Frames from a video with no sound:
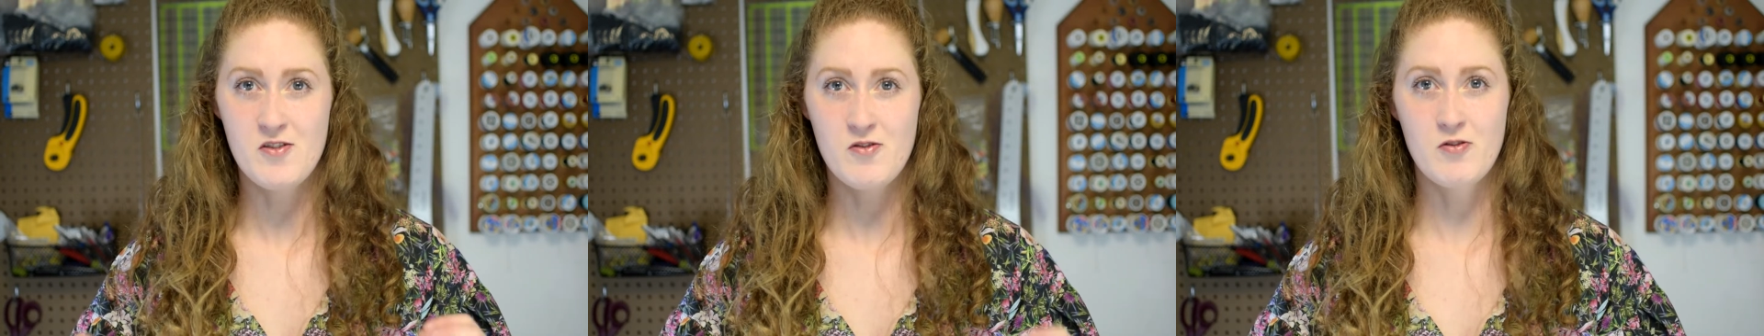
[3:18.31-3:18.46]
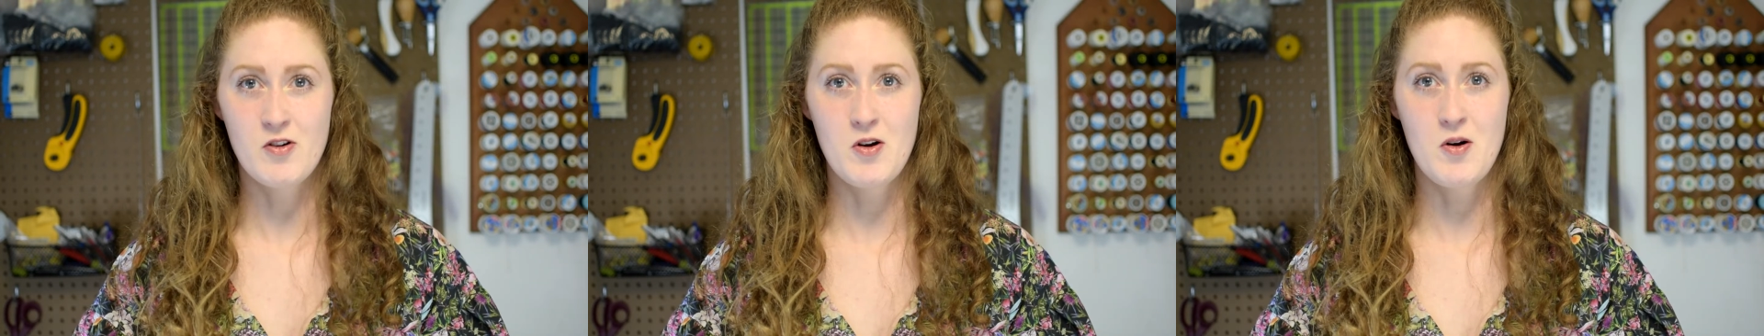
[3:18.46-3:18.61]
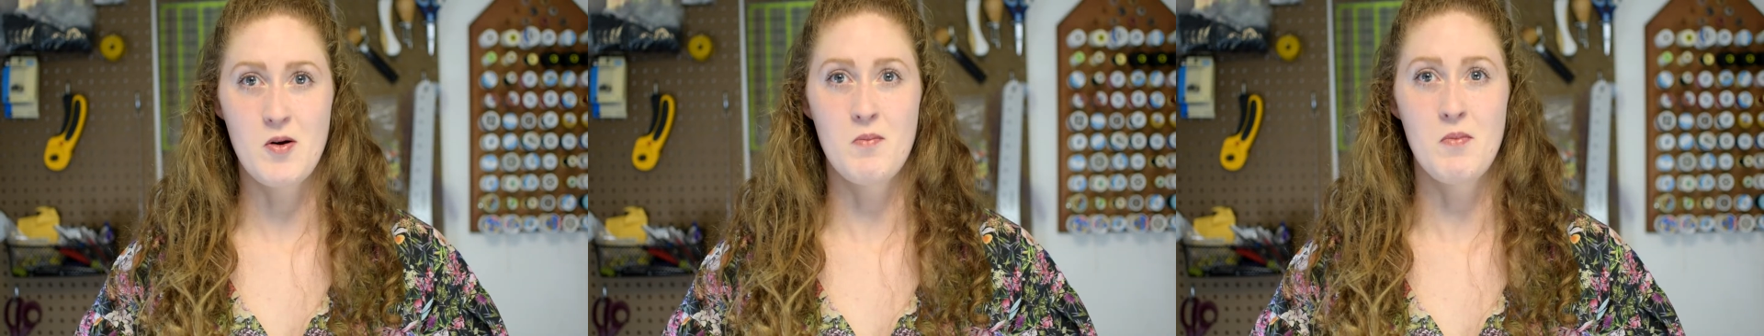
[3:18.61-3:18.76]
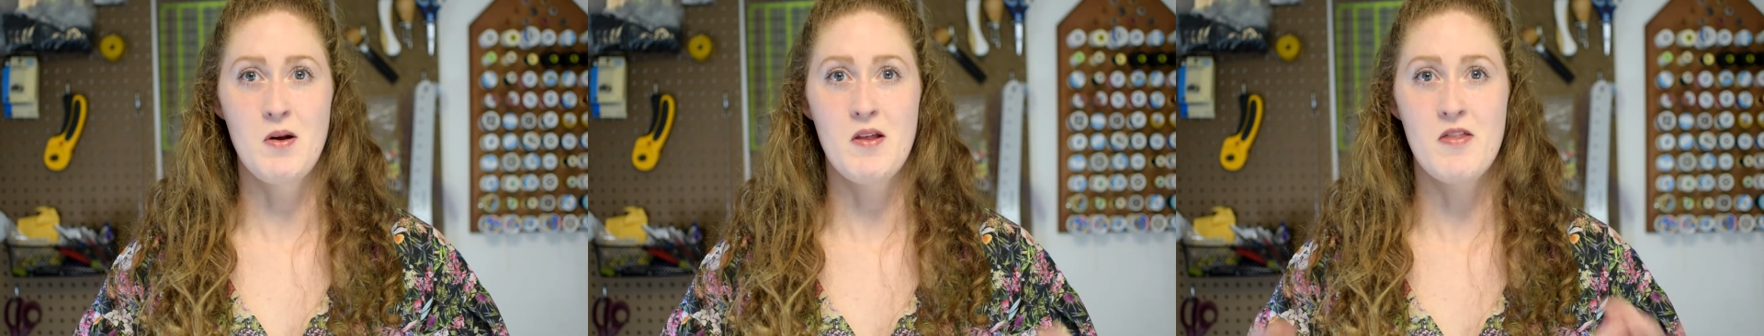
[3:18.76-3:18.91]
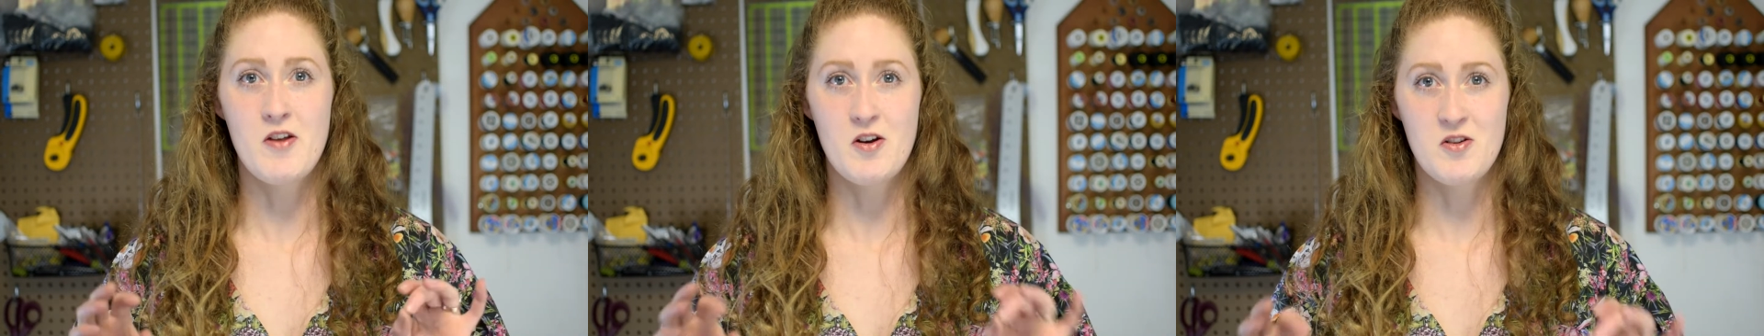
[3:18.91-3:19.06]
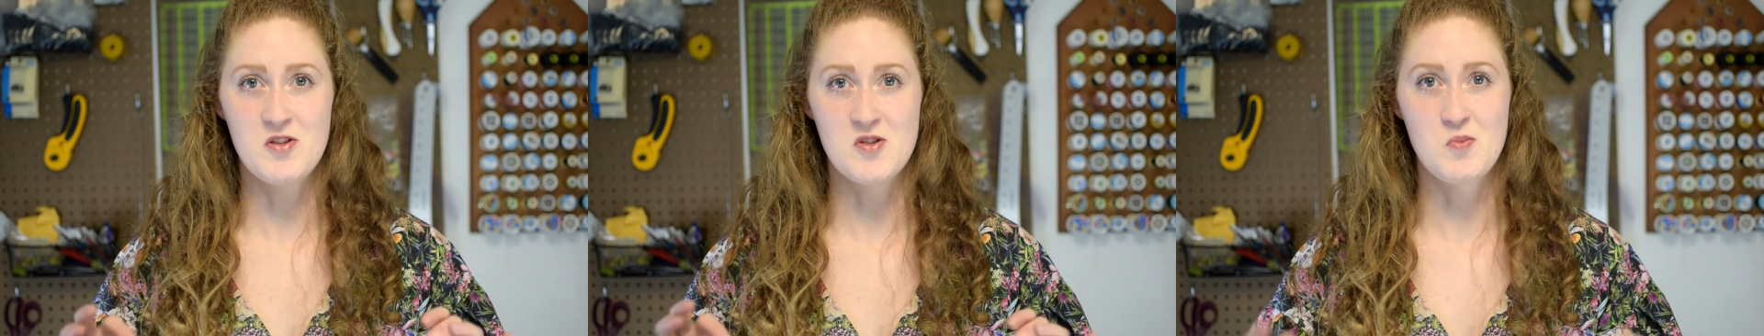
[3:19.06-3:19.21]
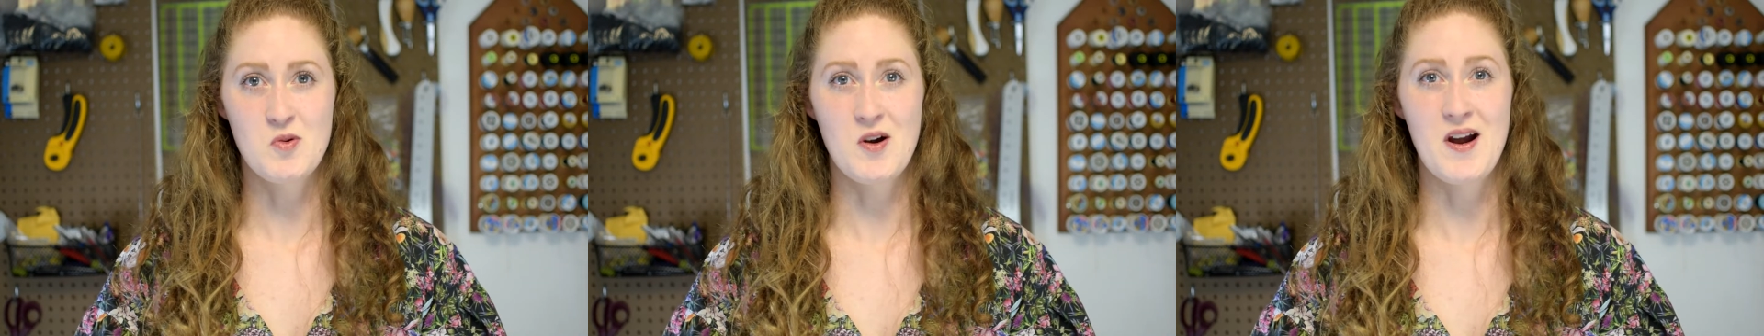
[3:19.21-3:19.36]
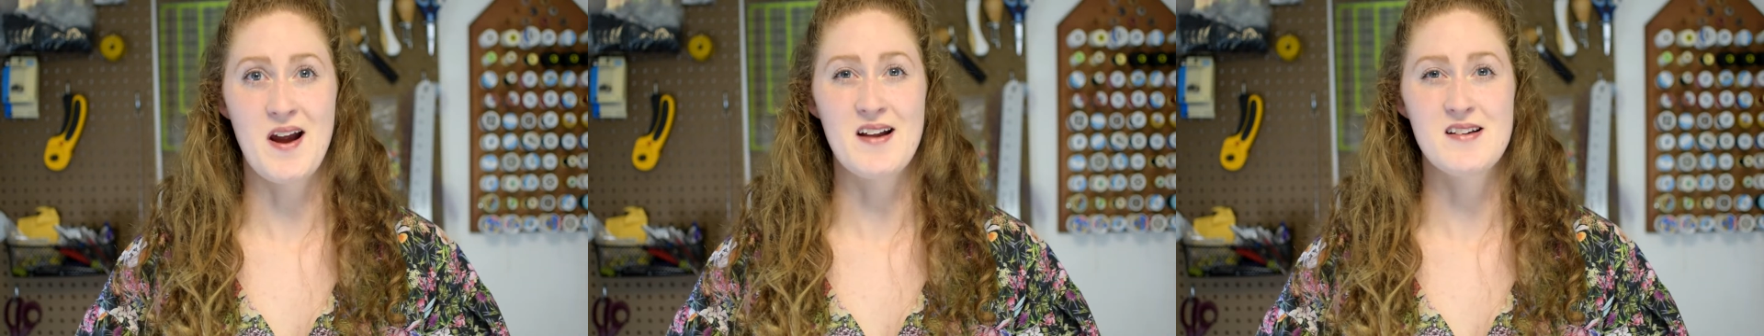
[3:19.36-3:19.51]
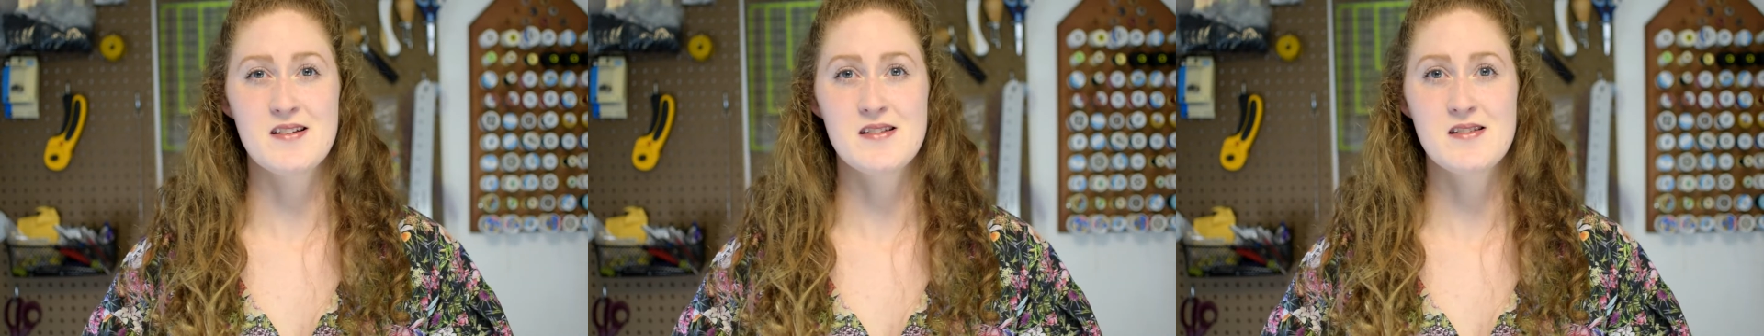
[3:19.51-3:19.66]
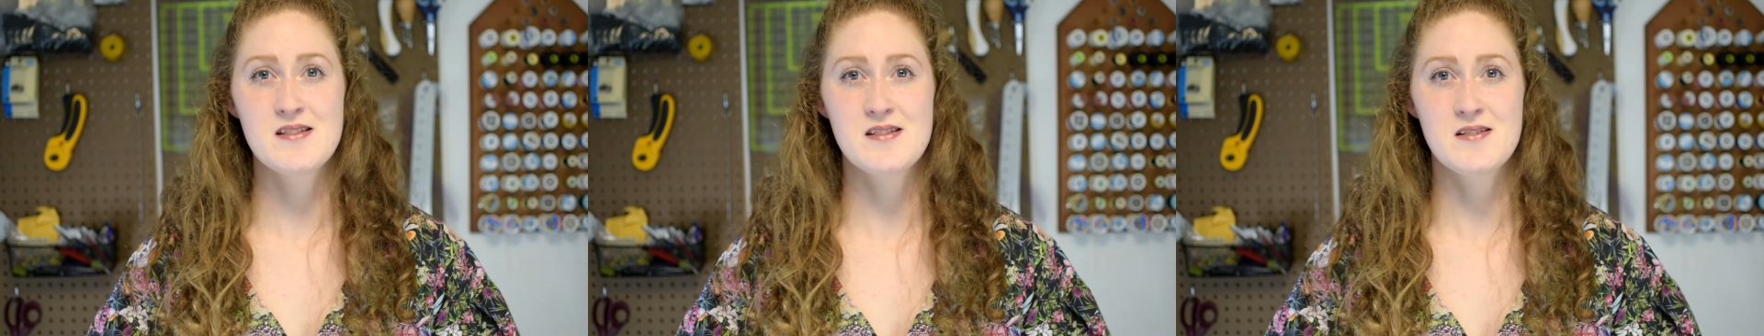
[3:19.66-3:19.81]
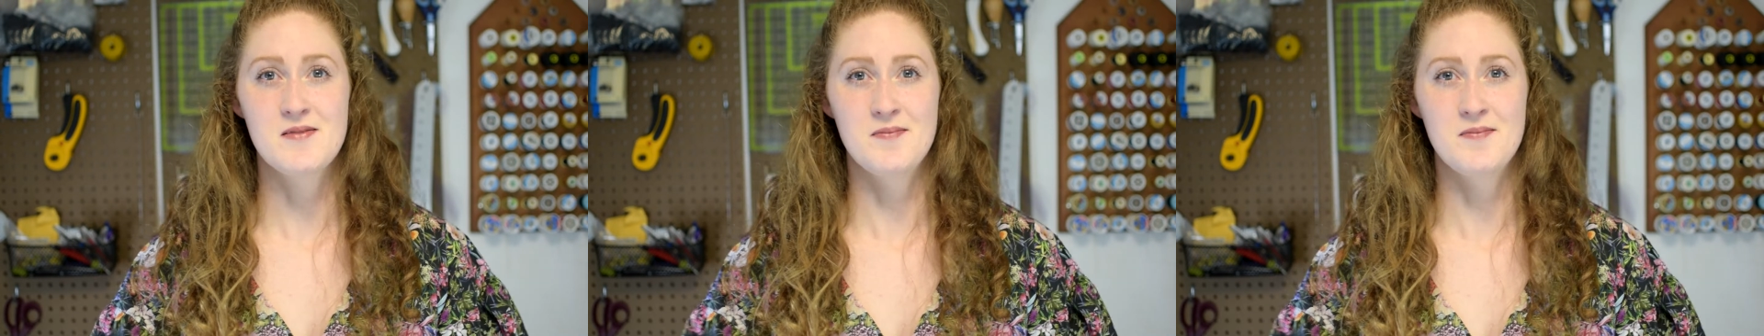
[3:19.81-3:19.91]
from those brands.